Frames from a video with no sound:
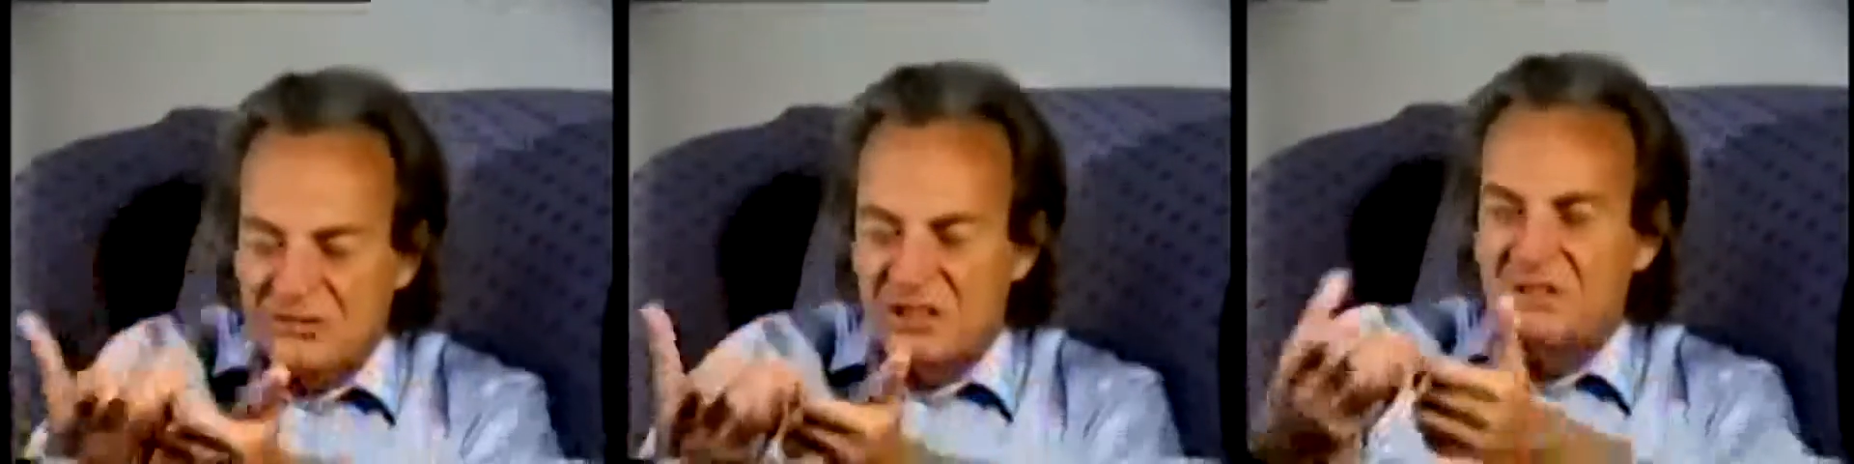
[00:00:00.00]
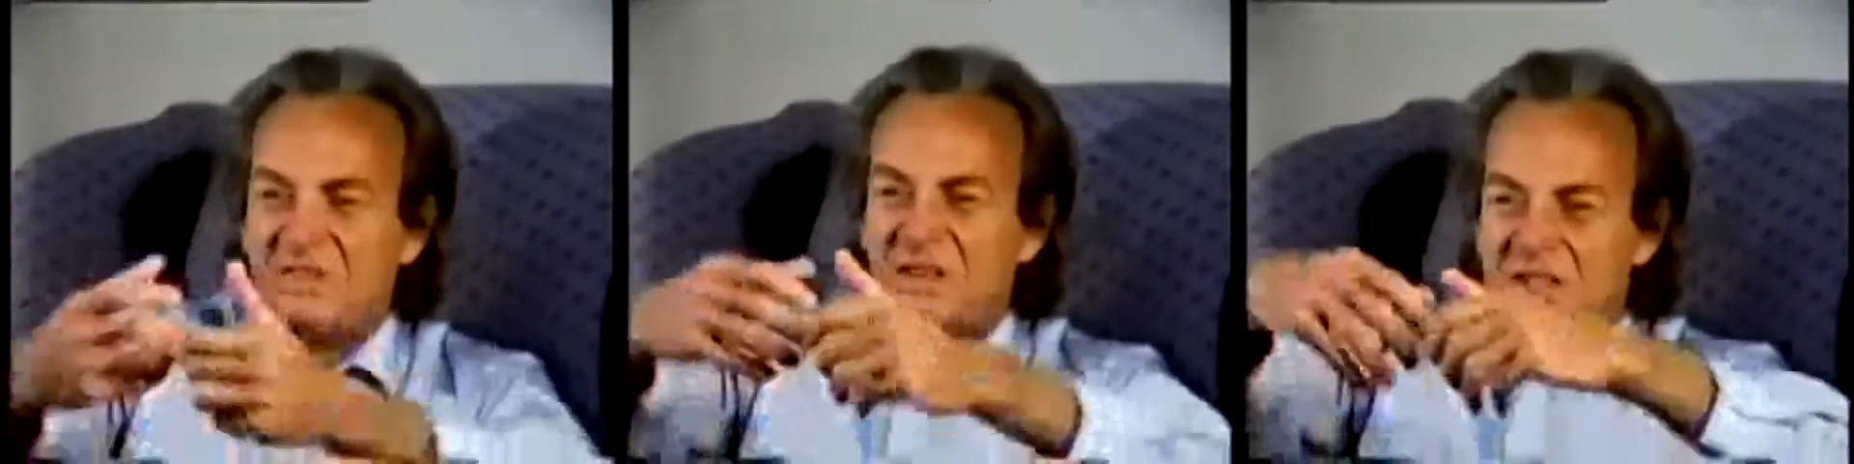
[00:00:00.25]

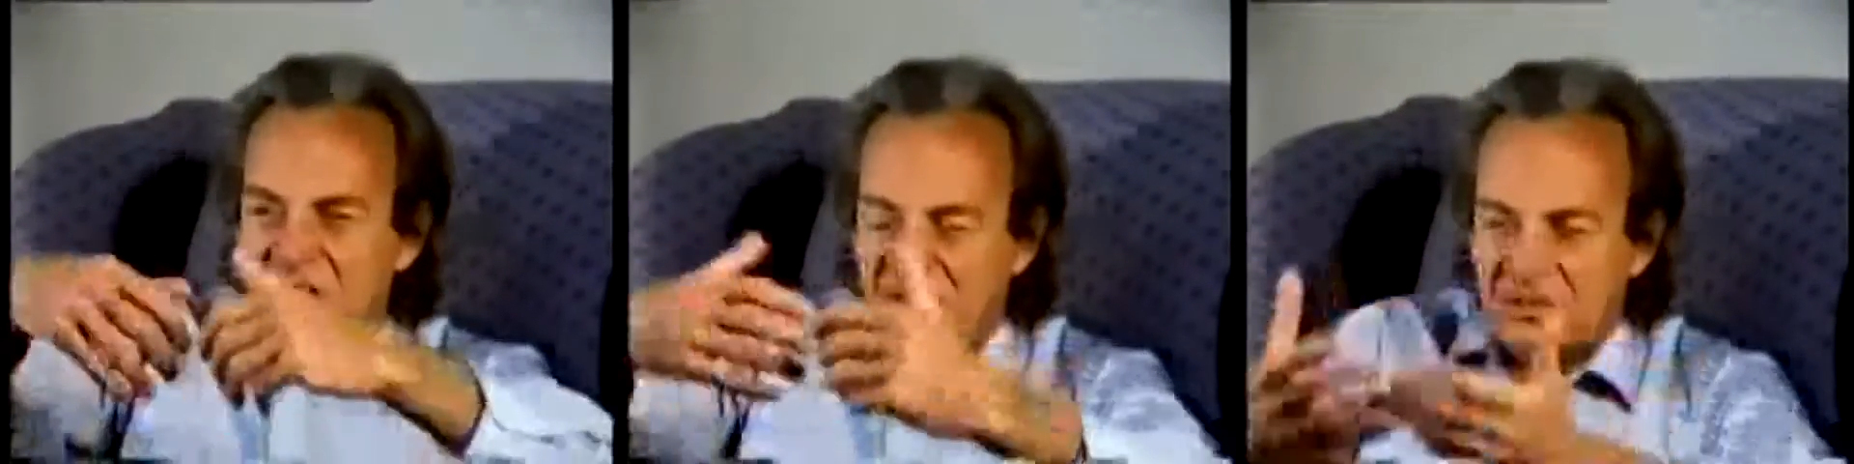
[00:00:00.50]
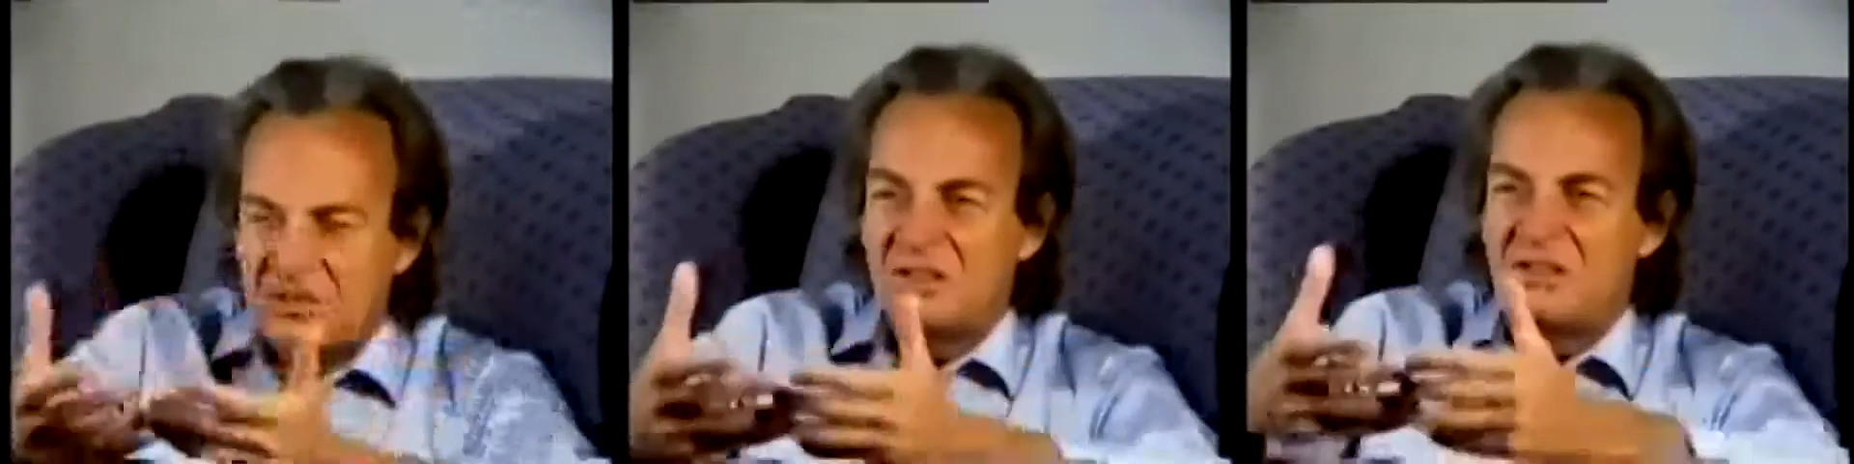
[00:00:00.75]
give in
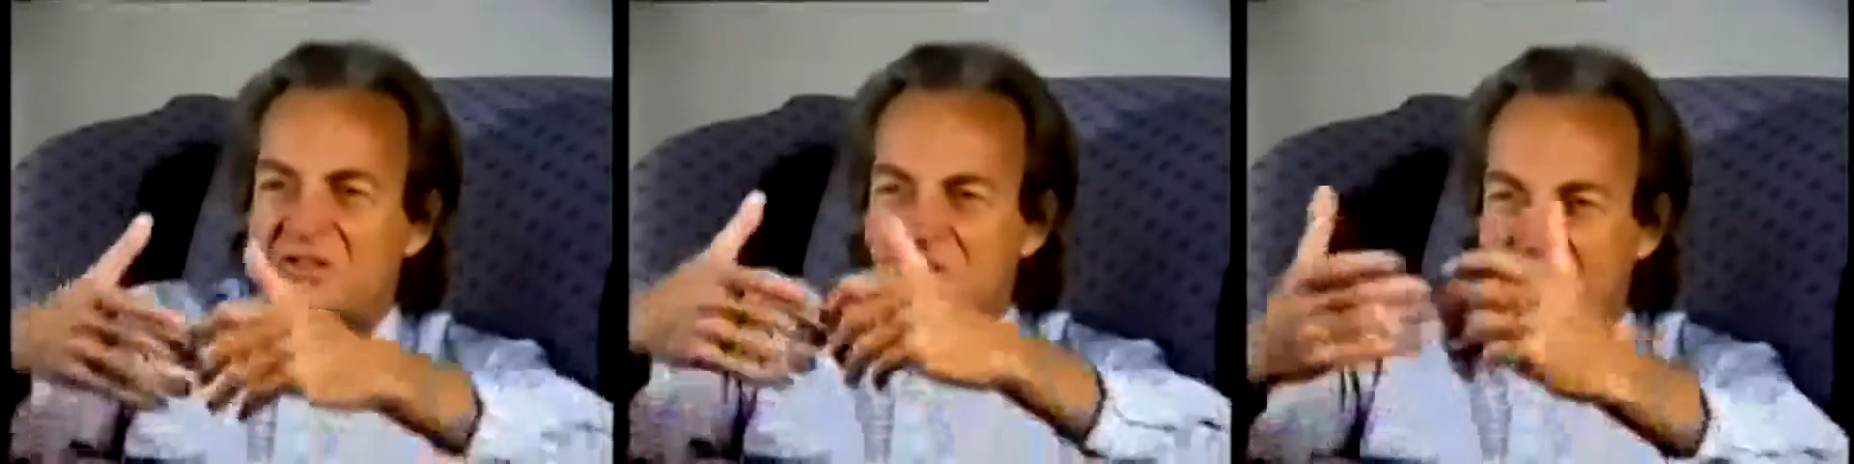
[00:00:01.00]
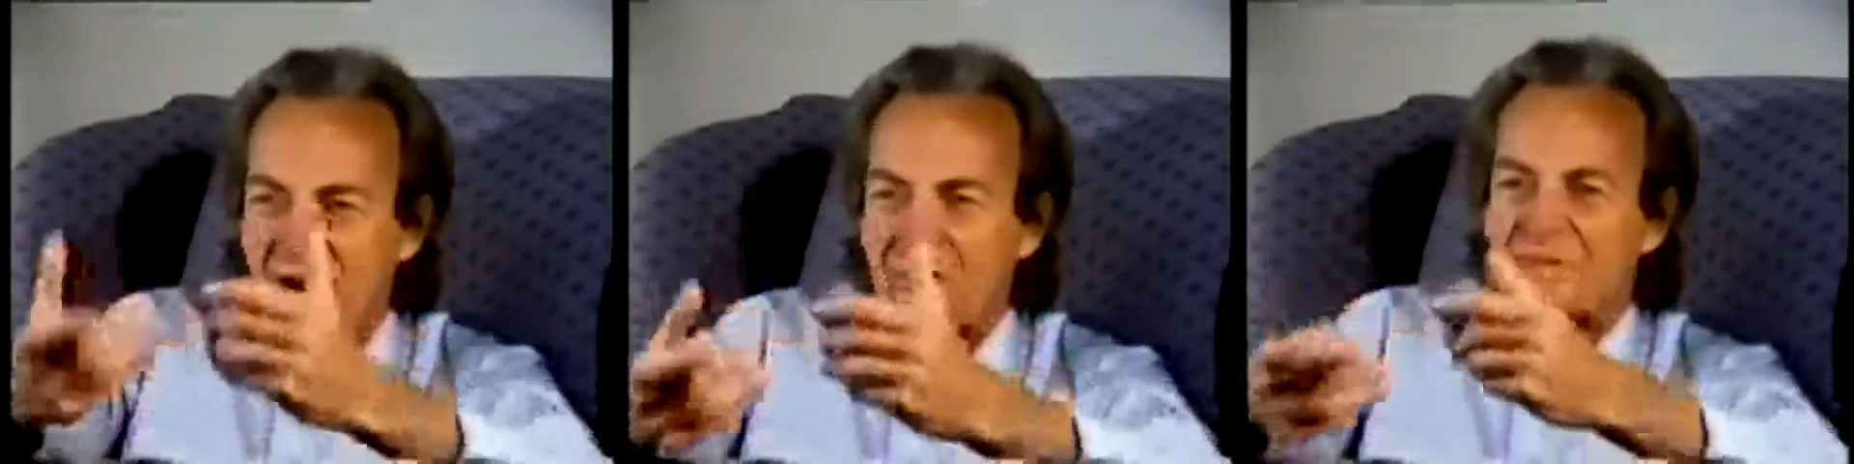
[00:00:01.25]
to the
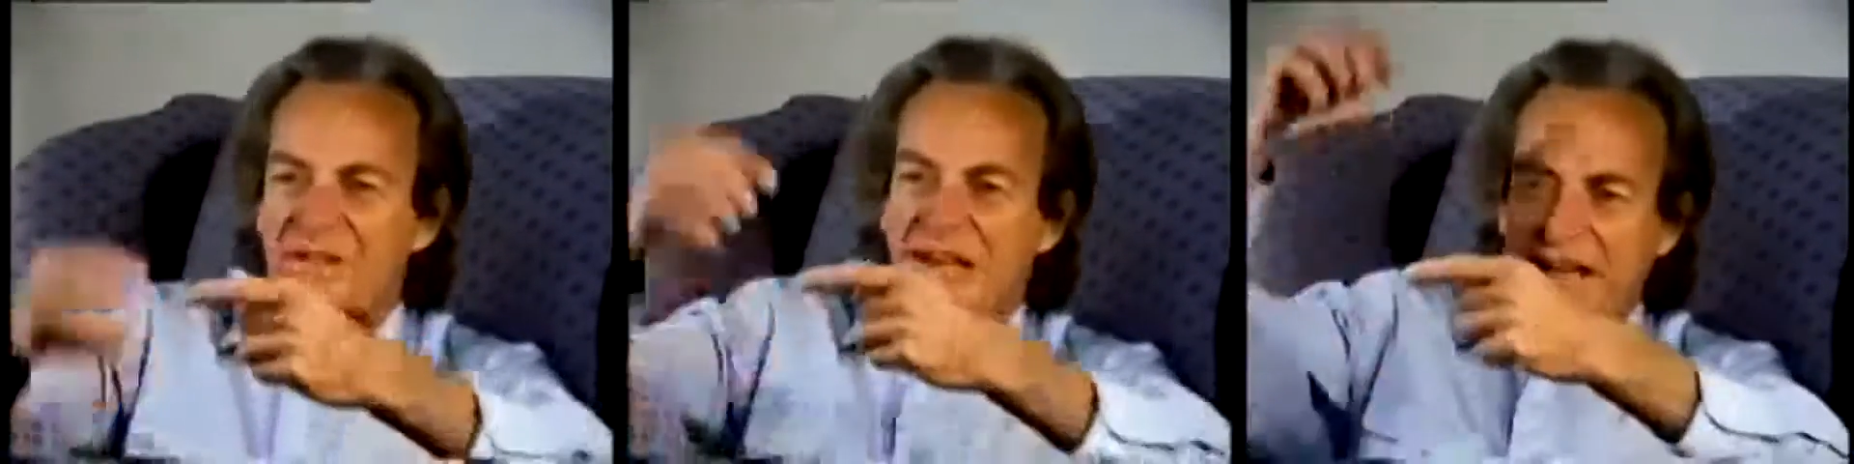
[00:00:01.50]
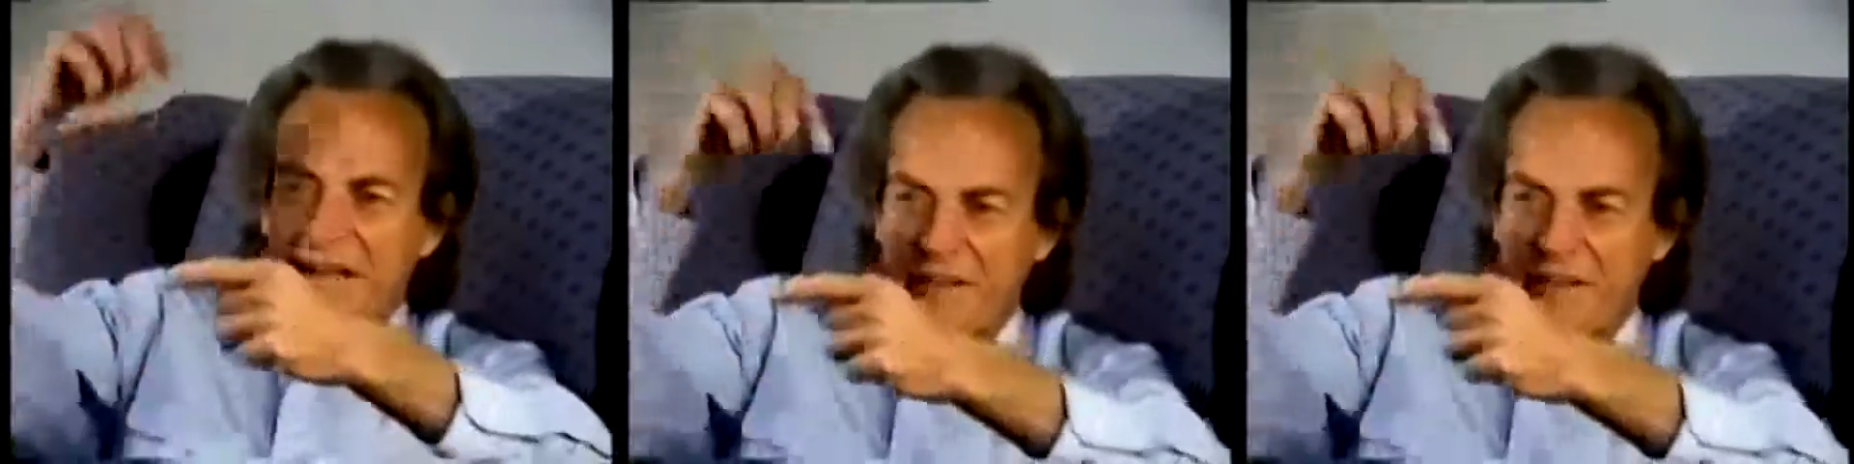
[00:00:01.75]
soft like,